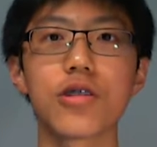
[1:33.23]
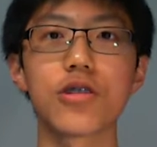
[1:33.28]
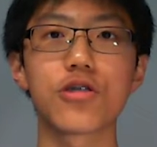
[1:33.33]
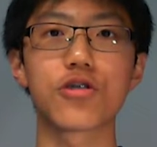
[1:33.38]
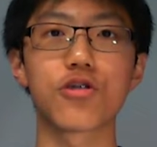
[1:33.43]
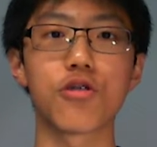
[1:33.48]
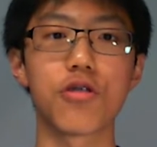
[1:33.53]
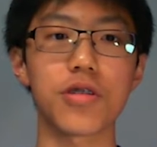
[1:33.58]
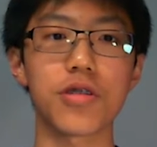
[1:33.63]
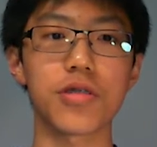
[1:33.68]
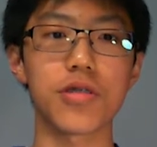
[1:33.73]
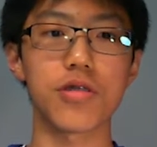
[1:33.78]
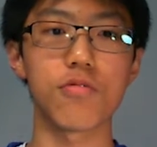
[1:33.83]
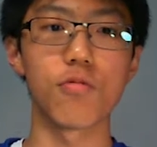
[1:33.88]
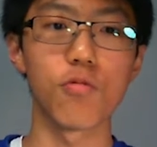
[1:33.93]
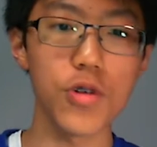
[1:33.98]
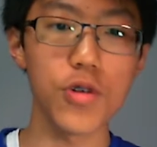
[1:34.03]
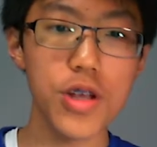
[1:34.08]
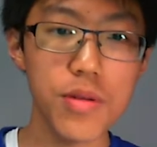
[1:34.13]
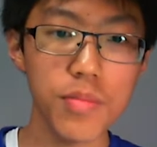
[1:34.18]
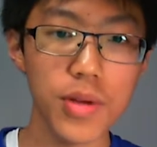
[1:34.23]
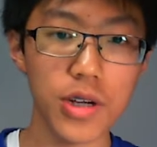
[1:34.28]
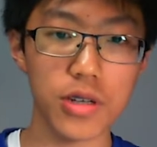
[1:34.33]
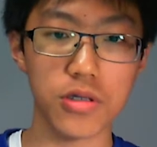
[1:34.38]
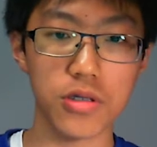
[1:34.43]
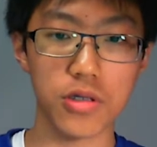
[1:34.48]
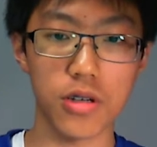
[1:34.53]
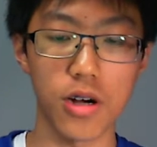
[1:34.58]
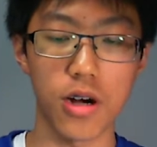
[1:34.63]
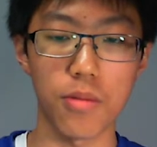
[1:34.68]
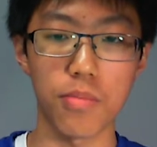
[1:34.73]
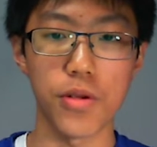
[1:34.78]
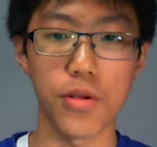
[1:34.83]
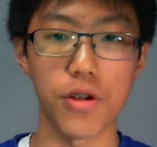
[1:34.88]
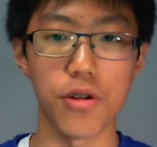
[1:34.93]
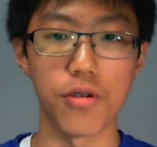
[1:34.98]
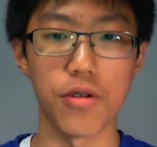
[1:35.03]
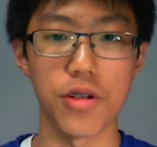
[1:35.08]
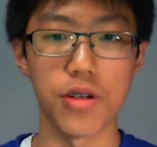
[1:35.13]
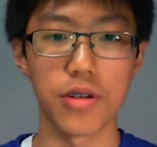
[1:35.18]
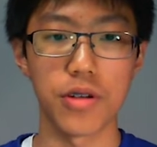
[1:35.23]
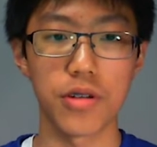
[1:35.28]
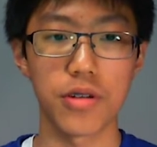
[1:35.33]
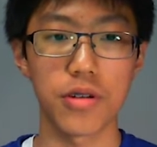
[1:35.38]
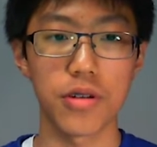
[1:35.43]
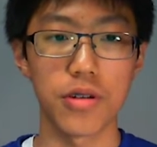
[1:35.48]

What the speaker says: during the Remix Cup period,